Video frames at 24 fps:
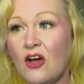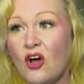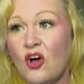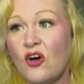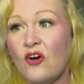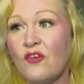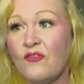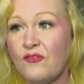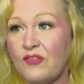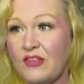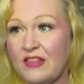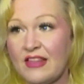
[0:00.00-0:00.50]

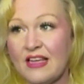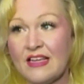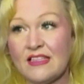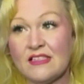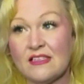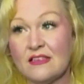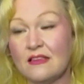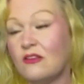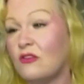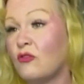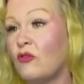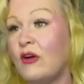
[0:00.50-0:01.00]
off and that's
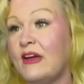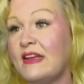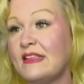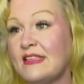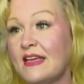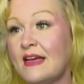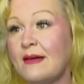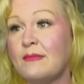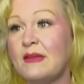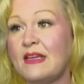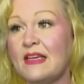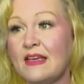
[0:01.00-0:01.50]
a great
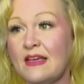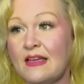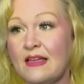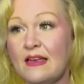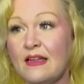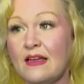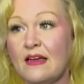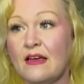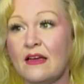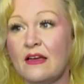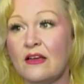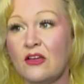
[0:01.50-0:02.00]
time to get
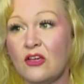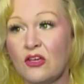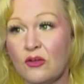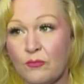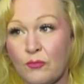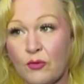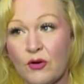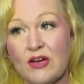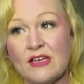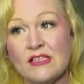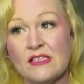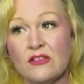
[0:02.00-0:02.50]
a good
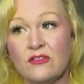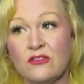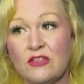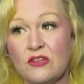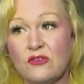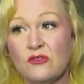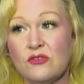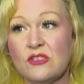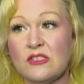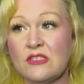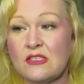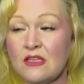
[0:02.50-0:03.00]
price on
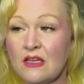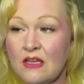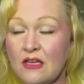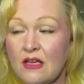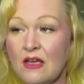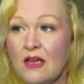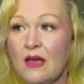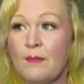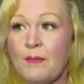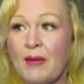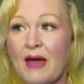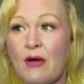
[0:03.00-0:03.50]
those
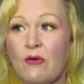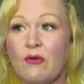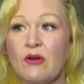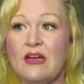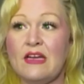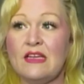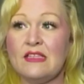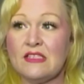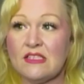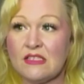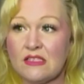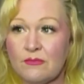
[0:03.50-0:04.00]
certainly Powerade,
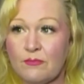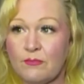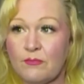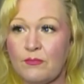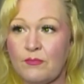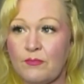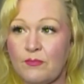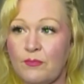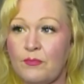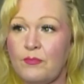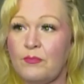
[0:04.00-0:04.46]
yes